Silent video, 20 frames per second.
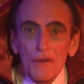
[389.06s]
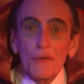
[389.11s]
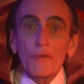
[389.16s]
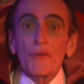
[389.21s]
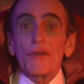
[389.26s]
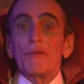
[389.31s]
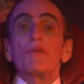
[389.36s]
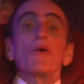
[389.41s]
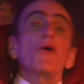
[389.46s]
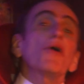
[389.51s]

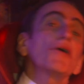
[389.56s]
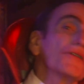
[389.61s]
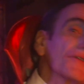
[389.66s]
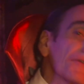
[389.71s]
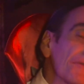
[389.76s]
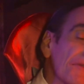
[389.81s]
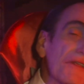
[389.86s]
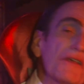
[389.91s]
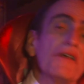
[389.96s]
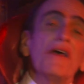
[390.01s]

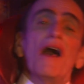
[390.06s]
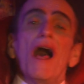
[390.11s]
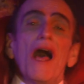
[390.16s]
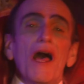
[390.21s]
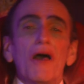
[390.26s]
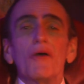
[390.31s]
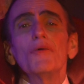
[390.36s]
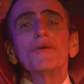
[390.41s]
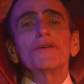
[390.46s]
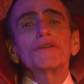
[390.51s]
Reportedly,
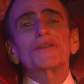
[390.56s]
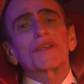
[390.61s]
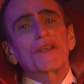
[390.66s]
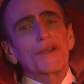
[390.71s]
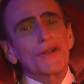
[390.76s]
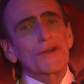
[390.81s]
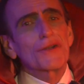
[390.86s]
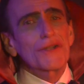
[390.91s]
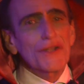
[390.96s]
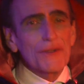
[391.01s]
I was
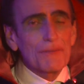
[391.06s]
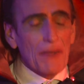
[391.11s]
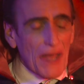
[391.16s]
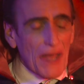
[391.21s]
killed in